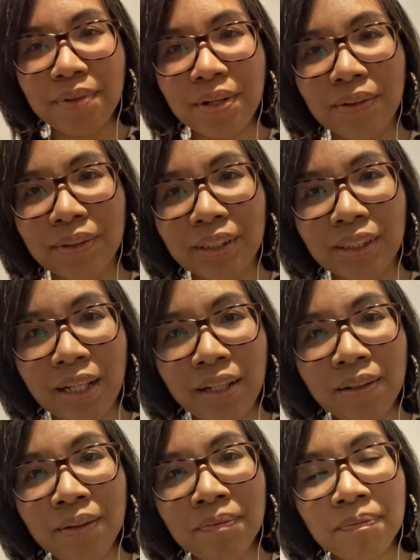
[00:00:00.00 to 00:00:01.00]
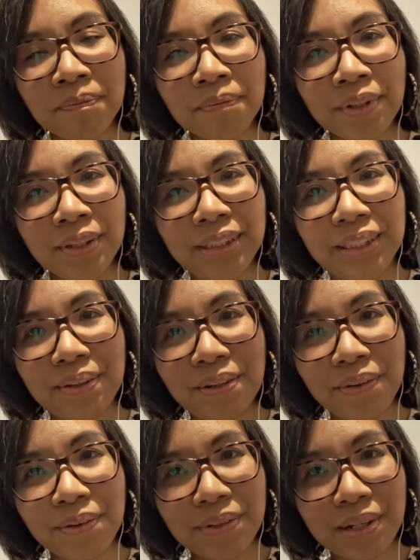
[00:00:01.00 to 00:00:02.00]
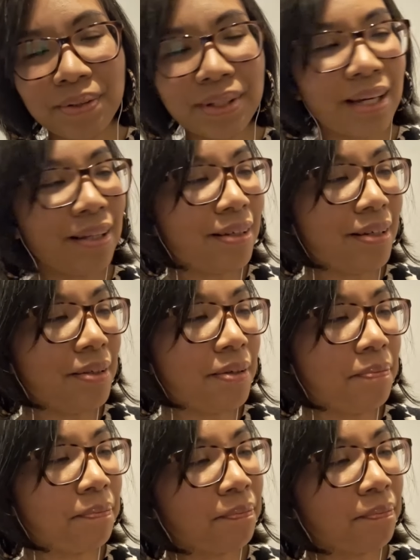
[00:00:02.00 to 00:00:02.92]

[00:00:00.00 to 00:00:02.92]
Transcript: it on sale, so I thought I would get it.